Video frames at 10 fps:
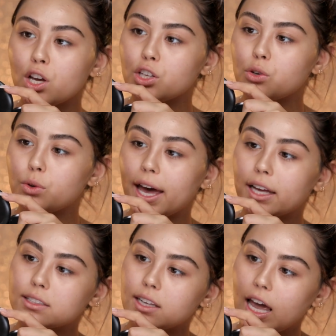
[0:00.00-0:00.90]
you
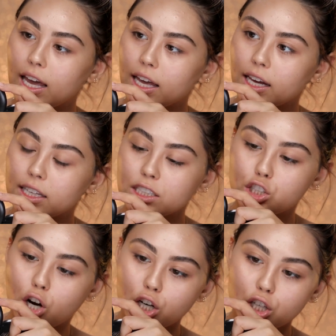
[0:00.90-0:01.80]
get a a
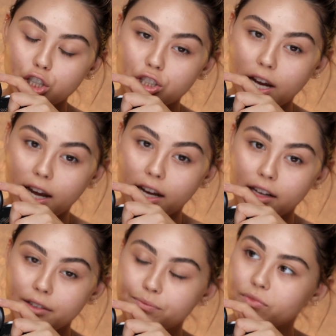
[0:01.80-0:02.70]
darker shade,